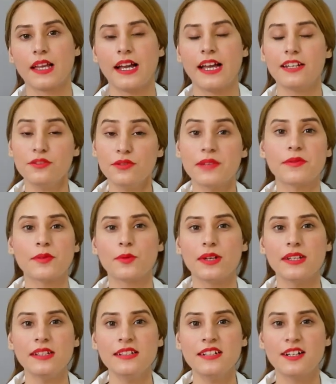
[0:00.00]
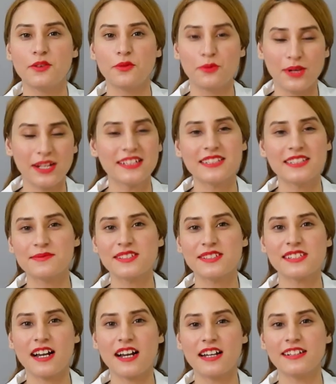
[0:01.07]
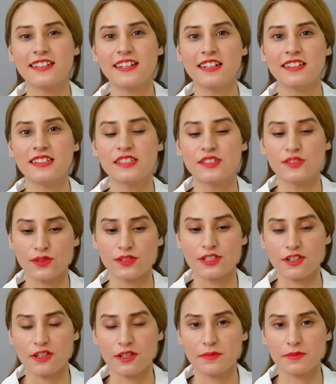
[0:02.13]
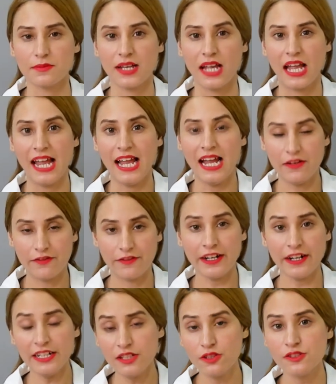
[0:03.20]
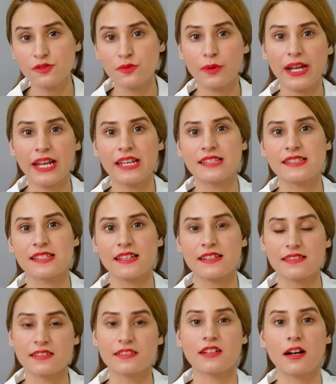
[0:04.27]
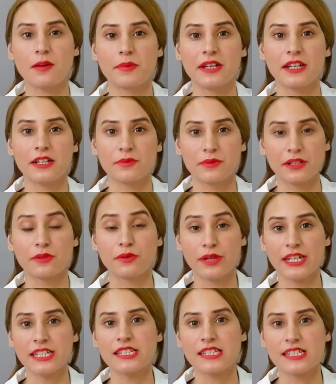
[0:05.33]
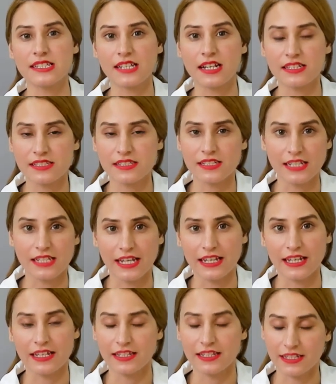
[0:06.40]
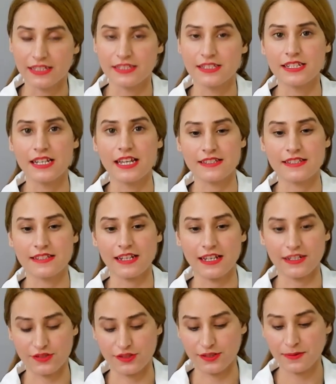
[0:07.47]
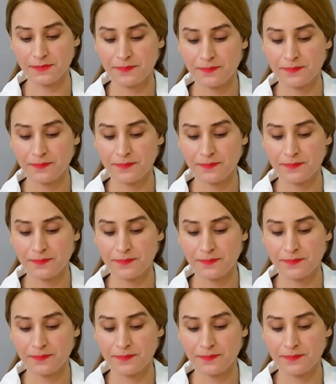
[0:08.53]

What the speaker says: Hello everyone, welcome to sqadia.com. Varicose veins is the topic we're going to discuss today in today's lecture.